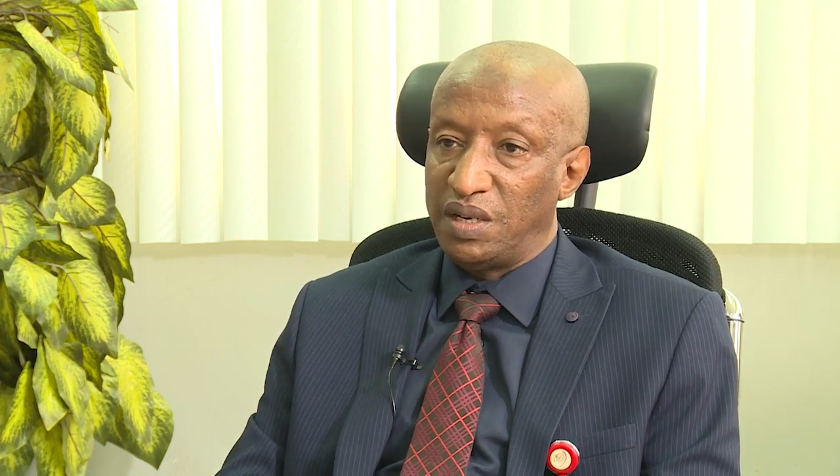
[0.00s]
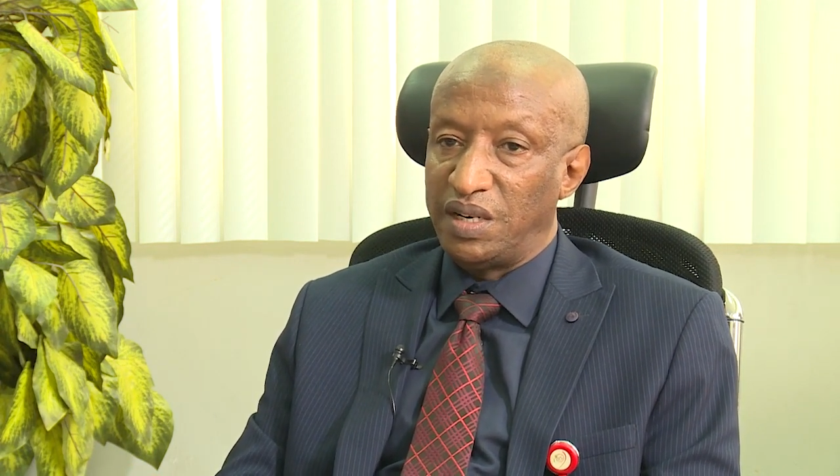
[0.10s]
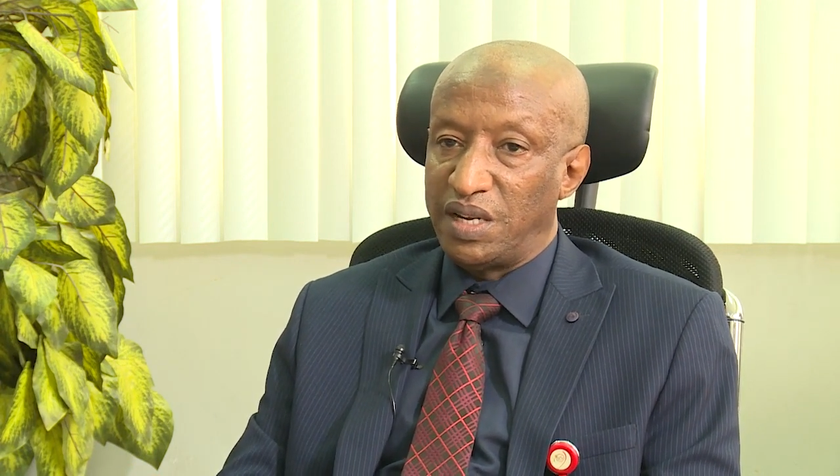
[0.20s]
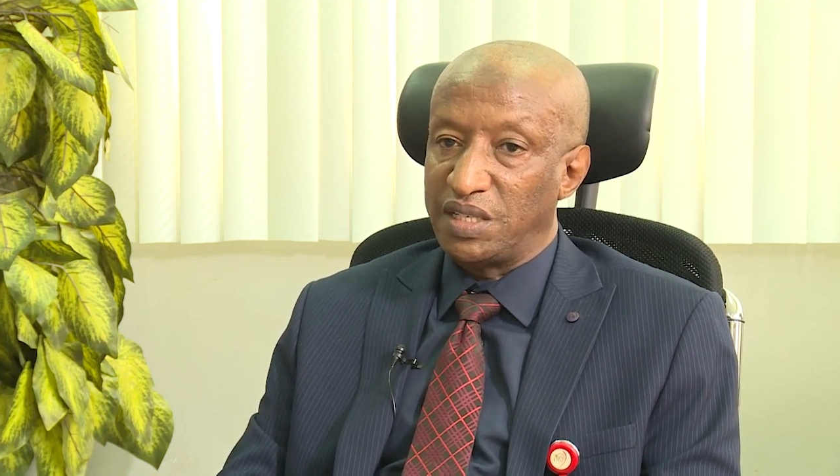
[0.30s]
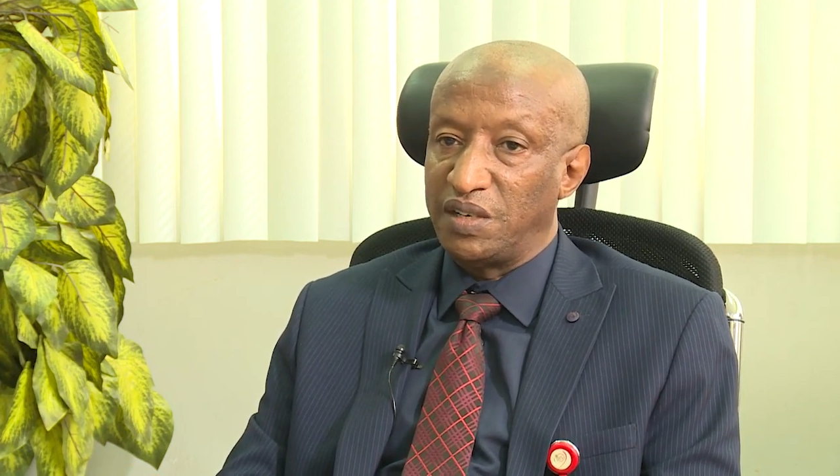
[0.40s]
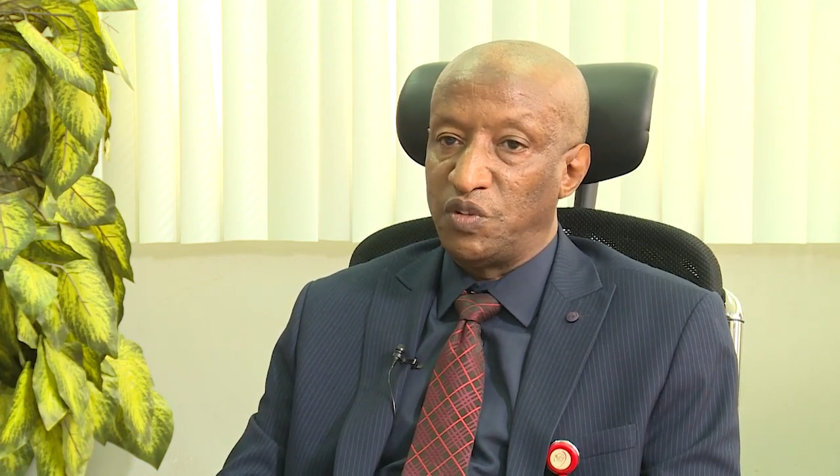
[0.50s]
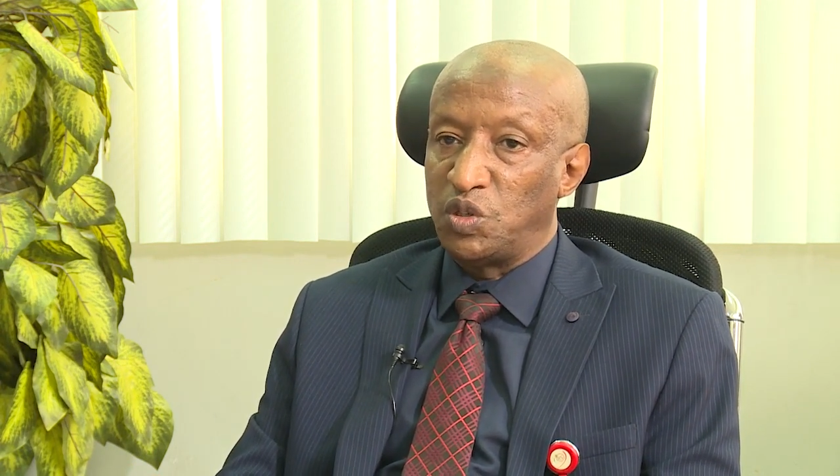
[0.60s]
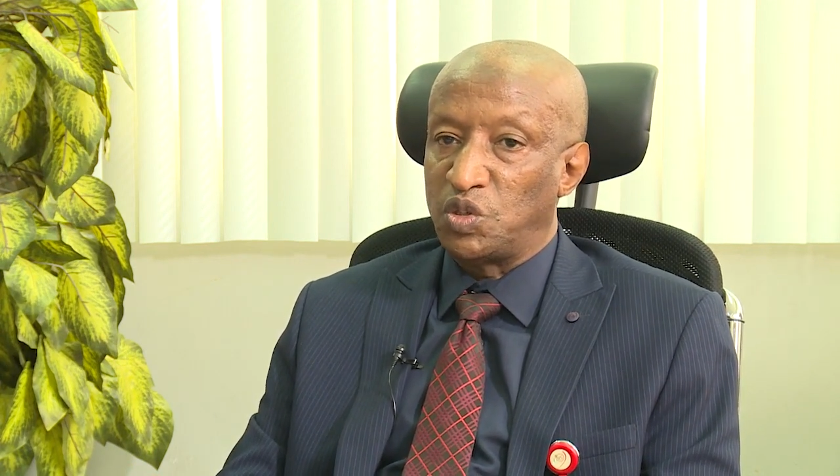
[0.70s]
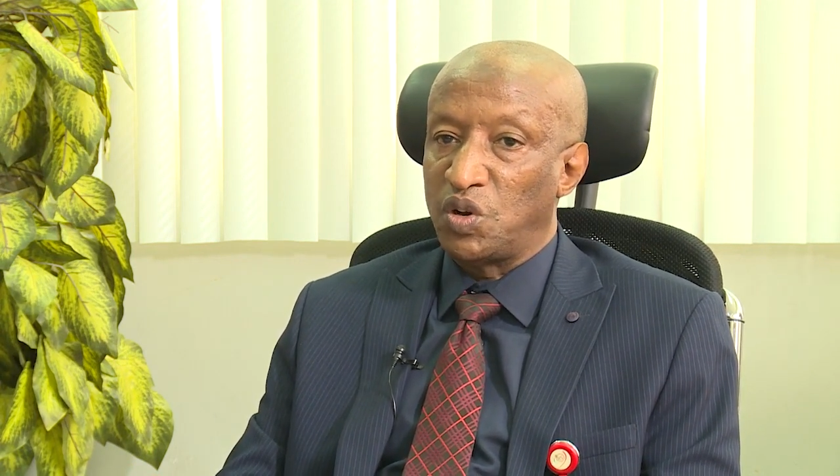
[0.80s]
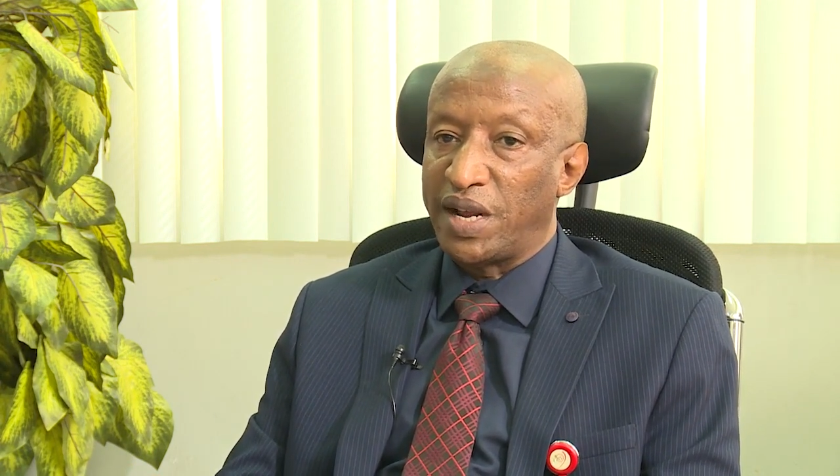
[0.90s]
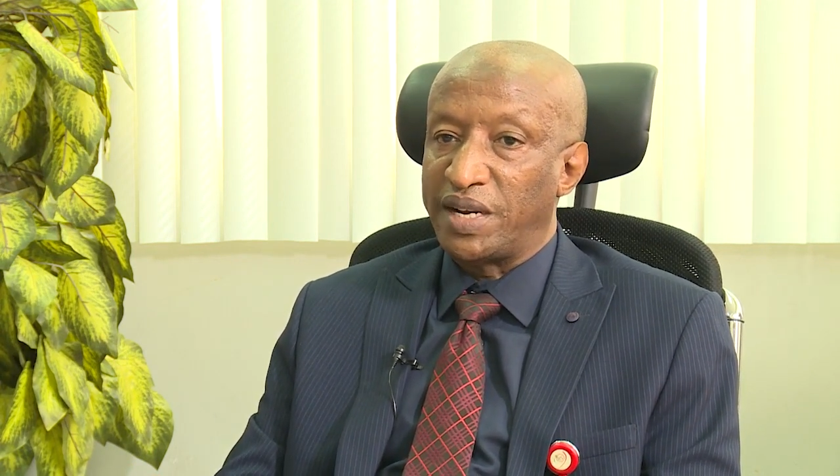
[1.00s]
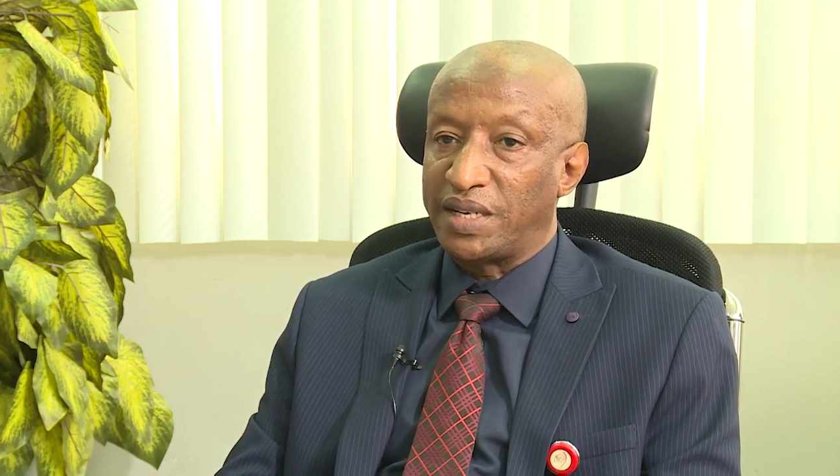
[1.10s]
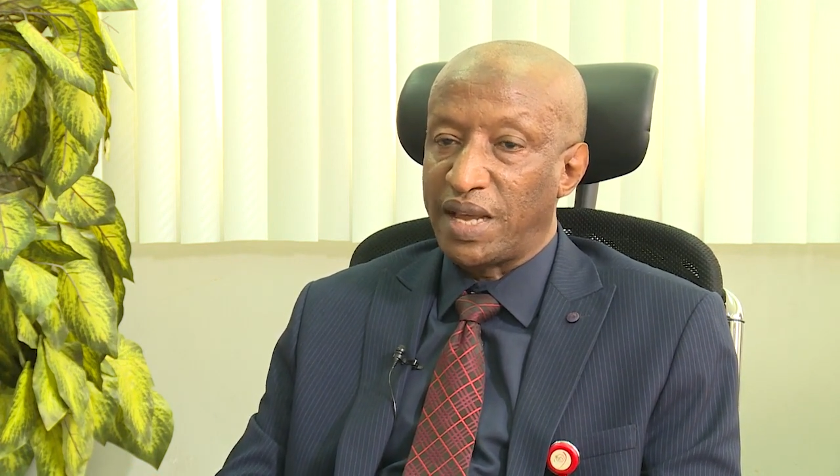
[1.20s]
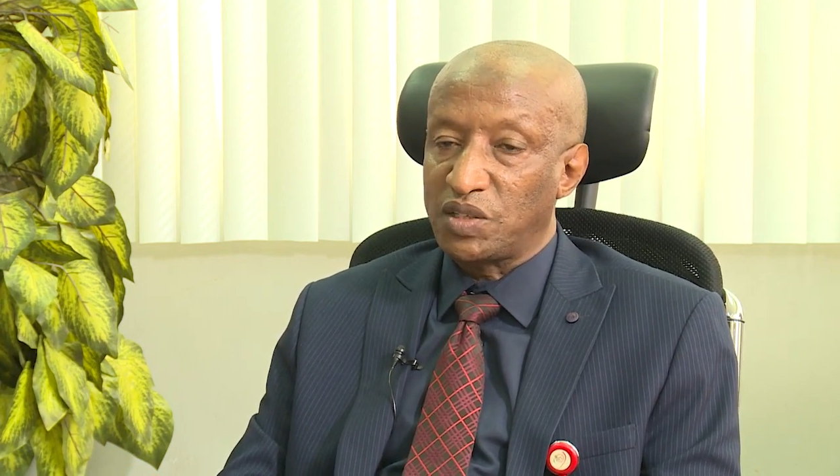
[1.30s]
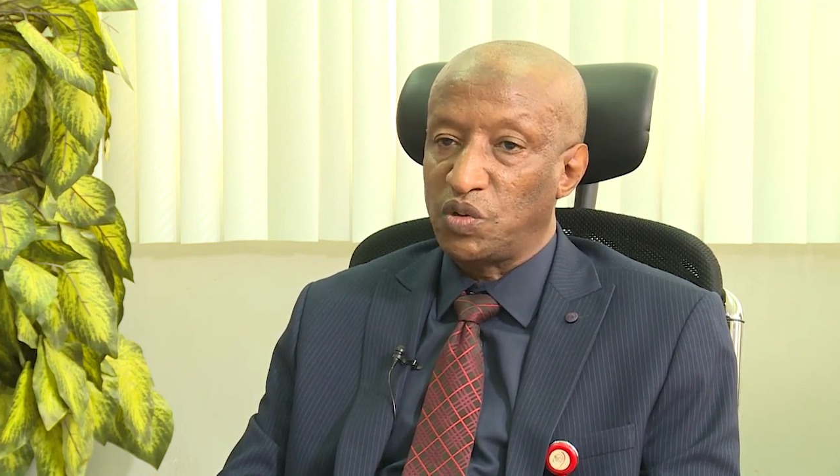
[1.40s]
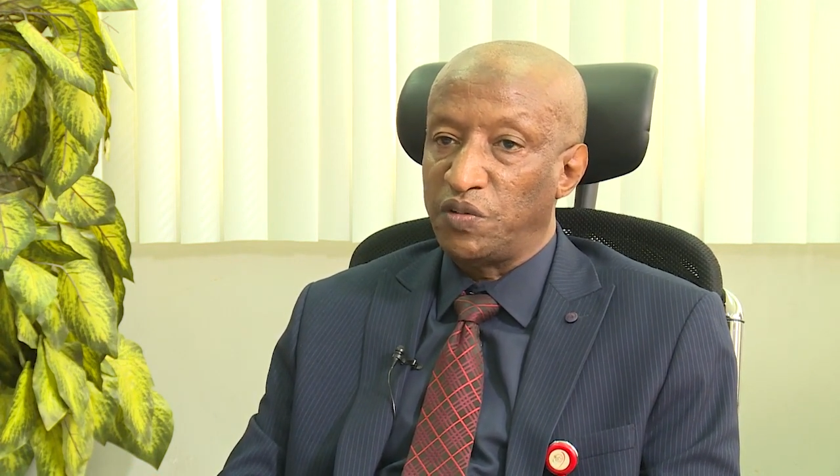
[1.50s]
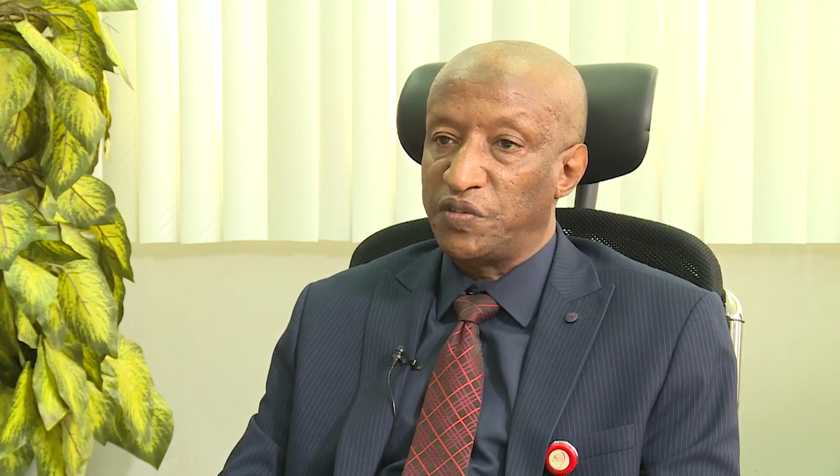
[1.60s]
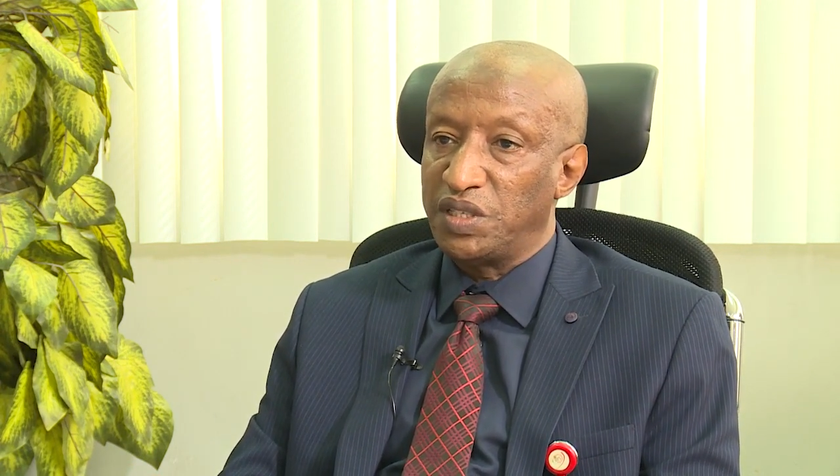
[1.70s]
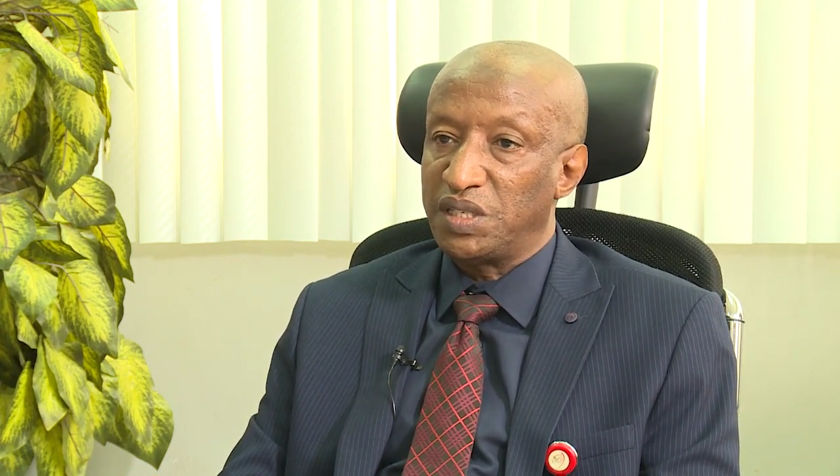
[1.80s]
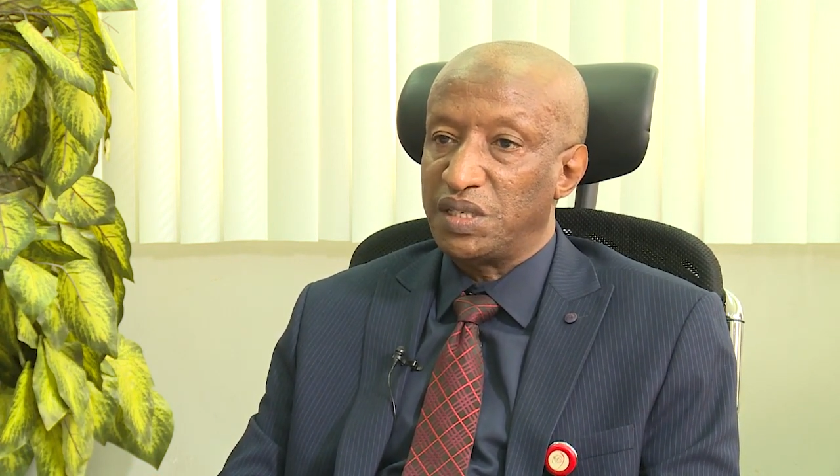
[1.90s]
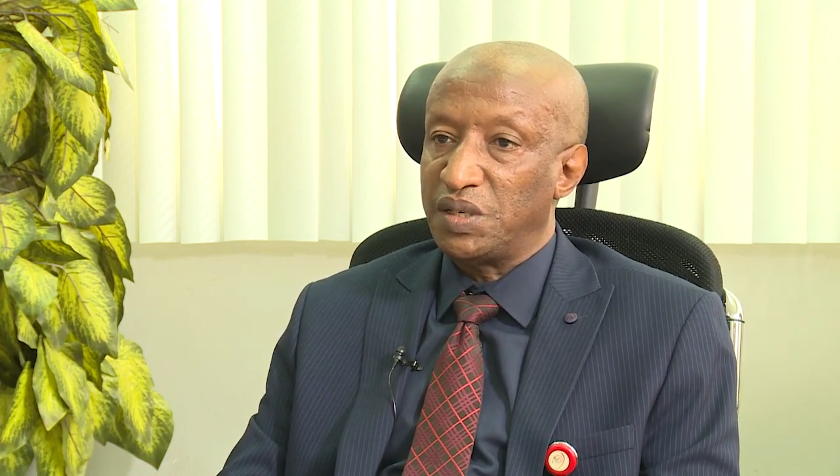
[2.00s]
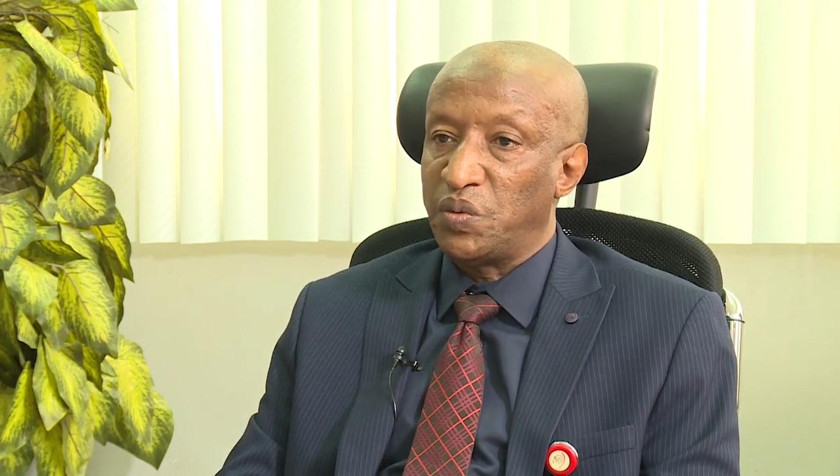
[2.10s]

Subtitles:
The desk review is done at the tax office